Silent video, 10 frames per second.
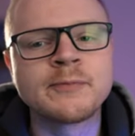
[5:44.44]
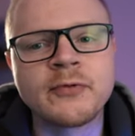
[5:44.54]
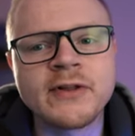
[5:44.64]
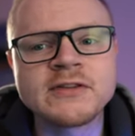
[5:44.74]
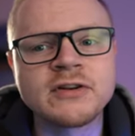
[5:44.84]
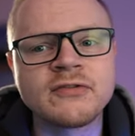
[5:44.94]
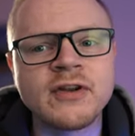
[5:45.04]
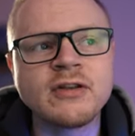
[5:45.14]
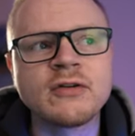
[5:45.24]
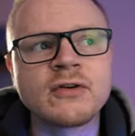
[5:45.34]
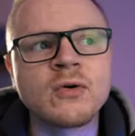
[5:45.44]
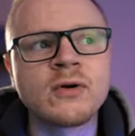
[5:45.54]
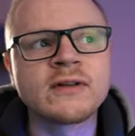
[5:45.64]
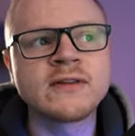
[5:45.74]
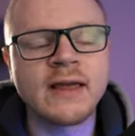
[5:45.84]
splits your video
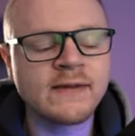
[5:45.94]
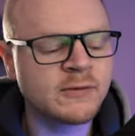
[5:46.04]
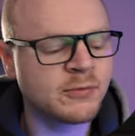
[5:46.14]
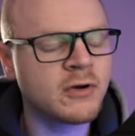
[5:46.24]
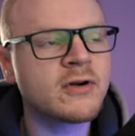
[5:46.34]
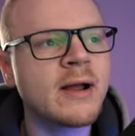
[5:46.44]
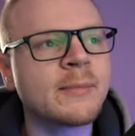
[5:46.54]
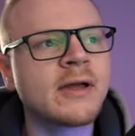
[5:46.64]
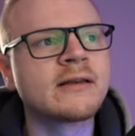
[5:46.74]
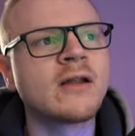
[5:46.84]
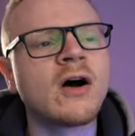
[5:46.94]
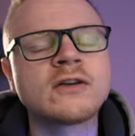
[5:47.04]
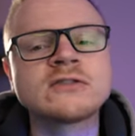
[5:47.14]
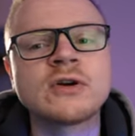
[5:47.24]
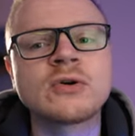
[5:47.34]
recordings, and this program can
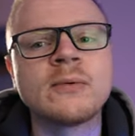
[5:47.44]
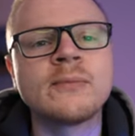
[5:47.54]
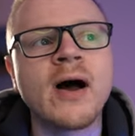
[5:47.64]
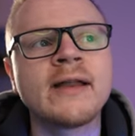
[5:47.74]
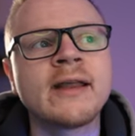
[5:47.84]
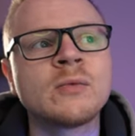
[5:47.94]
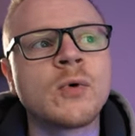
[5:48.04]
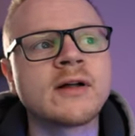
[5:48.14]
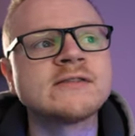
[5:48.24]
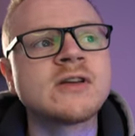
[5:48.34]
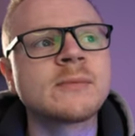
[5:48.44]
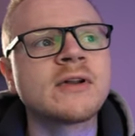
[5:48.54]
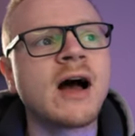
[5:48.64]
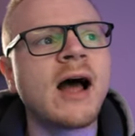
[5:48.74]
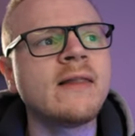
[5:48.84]
also combine in one. So I'm
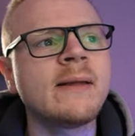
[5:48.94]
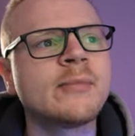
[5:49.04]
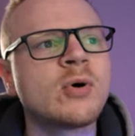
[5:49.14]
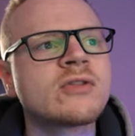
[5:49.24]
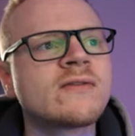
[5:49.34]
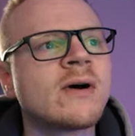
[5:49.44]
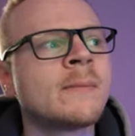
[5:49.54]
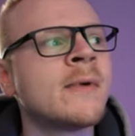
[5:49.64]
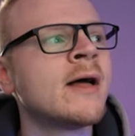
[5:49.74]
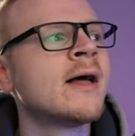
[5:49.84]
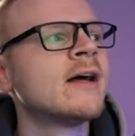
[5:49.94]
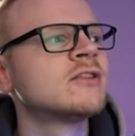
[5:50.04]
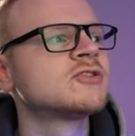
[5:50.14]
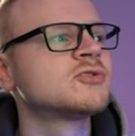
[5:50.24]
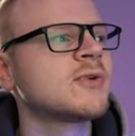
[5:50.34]
gonna highlight both of them,
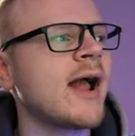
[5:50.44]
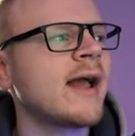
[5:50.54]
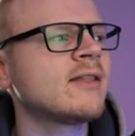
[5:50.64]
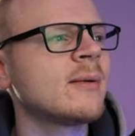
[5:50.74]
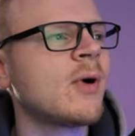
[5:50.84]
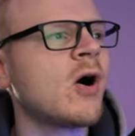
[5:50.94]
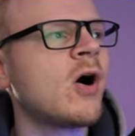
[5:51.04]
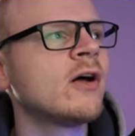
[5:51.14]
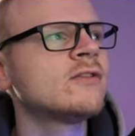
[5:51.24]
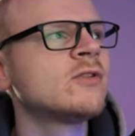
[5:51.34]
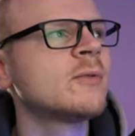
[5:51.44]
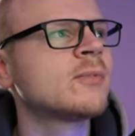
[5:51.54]
drag them onto the